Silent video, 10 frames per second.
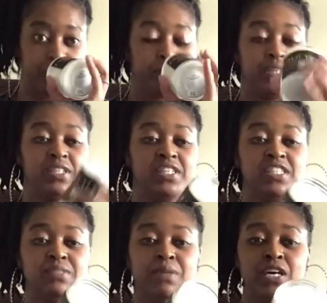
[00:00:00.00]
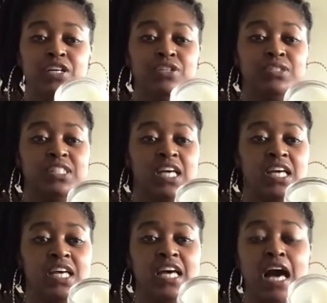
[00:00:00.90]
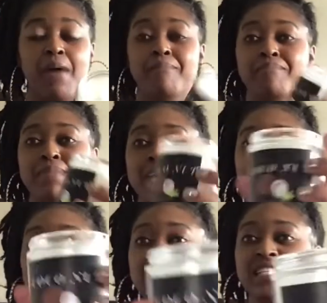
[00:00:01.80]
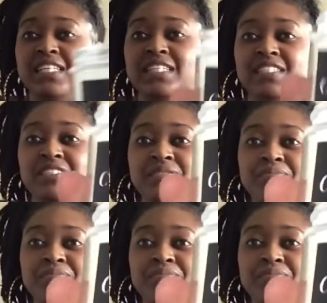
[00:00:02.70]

But this smells amazing.